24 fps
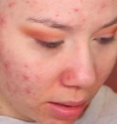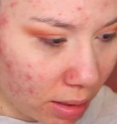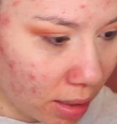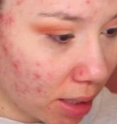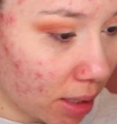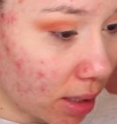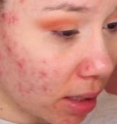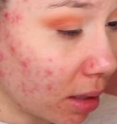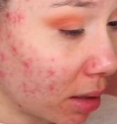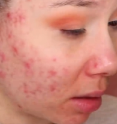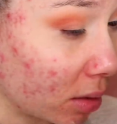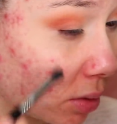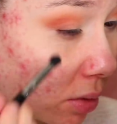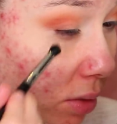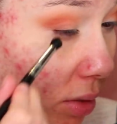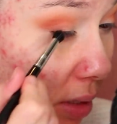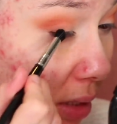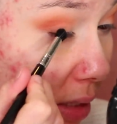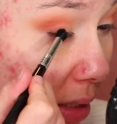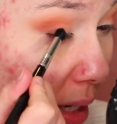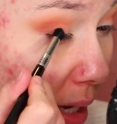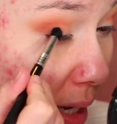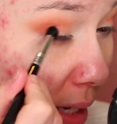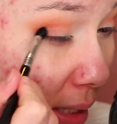That color
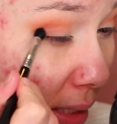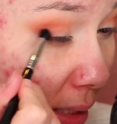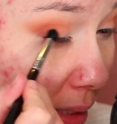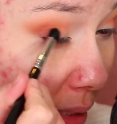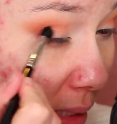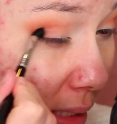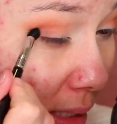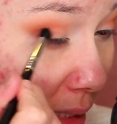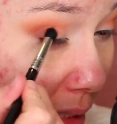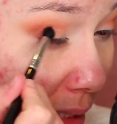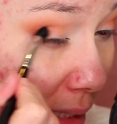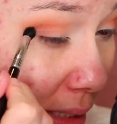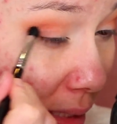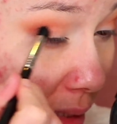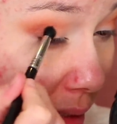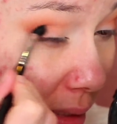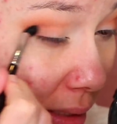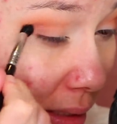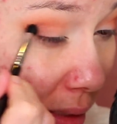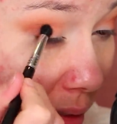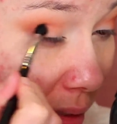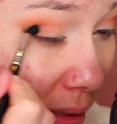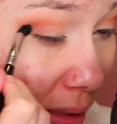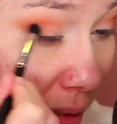is
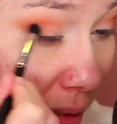non-existent.